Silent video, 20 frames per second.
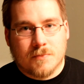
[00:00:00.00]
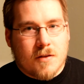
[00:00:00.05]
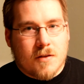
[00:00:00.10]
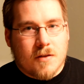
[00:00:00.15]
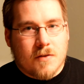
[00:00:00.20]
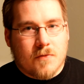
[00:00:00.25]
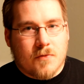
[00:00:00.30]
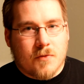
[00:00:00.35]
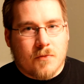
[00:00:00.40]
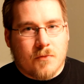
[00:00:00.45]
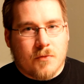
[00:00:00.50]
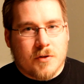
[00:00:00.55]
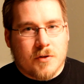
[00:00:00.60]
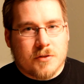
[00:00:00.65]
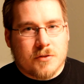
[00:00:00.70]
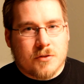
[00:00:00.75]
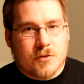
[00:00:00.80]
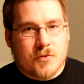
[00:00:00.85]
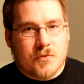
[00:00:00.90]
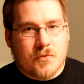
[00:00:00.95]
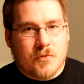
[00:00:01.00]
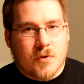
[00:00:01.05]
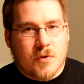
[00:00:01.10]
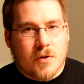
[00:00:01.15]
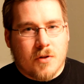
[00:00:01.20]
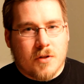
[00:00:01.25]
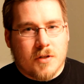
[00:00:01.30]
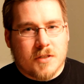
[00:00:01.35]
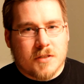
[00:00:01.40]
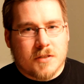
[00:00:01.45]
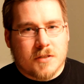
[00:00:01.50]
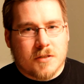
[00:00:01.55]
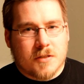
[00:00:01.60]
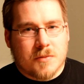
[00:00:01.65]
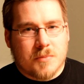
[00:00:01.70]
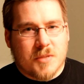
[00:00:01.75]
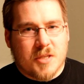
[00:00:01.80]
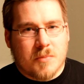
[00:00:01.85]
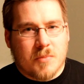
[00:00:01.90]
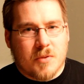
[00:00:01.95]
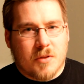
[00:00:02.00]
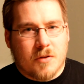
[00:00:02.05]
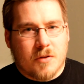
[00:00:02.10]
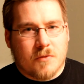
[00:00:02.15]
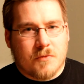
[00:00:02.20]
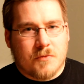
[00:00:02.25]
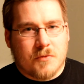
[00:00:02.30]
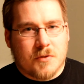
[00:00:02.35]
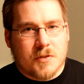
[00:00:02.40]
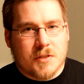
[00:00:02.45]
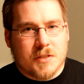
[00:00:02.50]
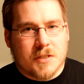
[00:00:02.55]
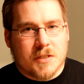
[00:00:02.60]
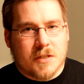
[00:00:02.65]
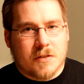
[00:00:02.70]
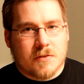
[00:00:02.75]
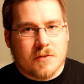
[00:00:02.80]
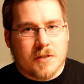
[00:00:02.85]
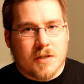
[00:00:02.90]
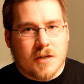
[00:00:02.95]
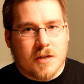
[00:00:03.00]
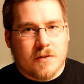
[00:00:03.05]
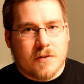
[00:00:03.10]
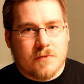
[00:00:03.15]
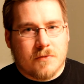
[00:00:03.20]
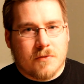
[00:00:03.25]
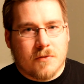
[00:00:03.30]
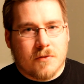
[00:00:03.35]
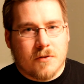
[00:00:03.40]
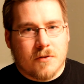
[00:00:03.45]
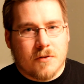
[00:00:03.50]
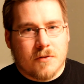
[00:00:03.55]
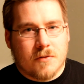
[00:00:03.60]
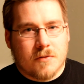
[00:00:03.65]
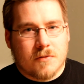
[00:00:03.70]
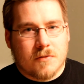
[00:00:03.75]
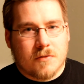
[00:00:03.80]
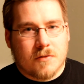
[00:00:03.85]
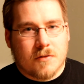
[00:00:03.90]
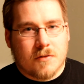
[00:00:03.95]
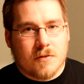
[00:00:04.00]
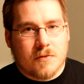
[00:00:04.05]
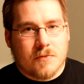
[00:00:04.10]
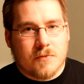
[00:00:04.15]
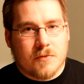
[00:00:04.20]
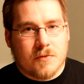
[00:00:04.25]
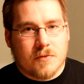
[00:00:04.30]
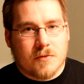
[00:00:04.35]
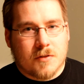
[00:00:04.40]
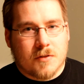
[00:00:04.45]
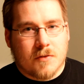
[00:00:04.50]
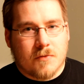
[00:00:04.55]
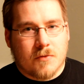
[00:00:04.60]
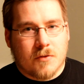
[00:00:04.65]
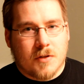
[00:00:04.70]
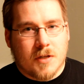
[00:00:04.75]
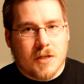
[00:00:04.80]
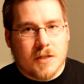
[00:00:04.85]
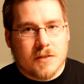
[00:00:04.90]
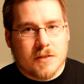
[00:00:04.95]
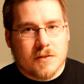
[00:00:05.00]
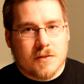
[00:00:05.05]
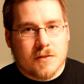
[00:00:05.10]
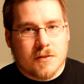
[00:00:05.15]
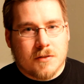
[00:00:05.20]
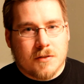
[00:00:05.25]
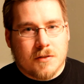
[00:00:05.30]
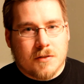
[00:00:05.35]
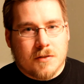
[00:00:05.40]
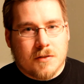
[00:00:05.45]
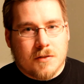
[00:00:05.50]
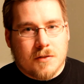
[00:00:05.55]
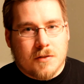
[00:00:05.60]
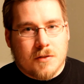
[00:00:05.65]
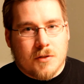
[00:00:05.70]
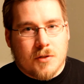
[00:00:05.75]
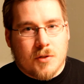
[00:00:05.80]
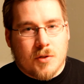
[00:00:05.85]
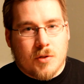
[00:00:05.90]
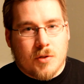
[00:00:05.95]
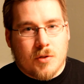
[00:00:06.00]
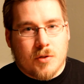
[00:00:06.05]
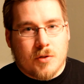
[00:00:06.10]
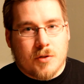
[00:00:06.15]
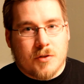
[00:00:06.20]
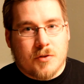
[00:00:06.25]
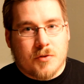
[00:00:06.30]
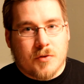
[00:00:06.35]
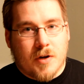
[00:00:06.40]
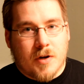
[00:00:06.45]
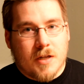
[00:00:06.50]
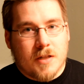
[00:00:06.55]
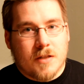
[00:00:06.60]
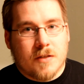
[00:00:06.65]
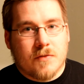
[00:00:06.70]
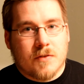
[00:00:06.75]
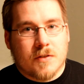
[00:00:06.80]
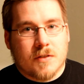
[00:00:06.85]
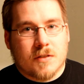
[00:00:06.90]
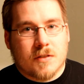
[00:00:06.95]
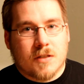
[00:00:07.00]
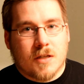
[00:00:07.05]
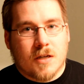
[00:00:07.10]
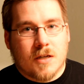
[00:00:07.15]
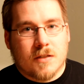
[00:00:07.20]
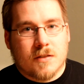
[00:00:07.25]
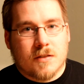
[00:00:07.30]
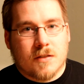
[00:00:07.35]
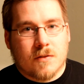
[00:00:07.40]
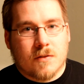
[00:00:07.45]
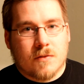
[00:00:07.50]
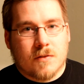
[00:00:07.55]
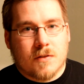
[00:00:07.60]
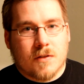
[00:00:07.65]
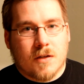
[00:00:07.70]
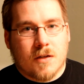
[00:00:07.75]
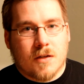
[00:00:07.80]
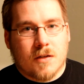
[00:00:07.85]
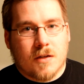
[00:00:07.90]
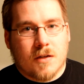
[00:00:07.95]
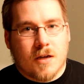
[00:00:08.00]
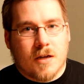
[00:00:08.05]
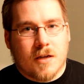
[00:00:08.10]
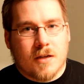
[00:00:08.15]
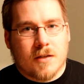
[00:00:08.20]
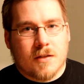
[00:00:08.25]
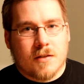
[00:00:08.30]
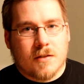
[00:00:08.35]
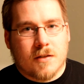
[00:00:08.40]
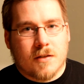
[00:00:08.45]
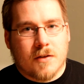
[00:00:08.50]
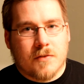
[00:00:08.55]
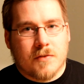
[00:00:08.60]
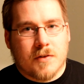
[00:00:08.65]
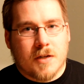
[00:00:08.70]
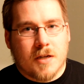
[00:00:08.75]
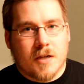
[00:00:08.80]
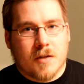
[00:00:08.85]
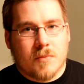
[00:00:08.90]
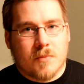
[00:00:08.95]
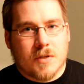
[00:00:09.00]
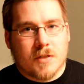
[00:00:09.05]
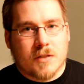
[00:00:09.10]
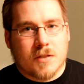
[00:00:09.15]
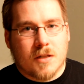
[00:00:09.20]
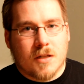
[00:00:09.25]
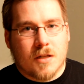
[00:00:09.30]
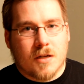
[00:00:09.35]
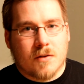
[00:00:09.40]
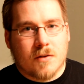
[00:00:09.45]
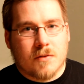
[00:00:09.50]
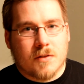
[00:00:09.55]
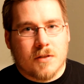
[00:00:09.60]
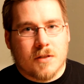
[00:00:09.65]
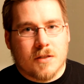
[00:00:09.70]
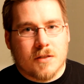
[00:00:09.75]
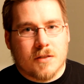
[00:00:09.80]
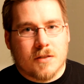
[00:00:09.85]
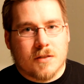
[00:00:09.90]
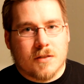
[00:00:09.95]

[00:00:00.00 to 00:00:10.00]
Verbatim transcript: If the freezer's full and it's gonna be below freezing outside for several days, you could try leaving slides outside. I haven't had much luck with this.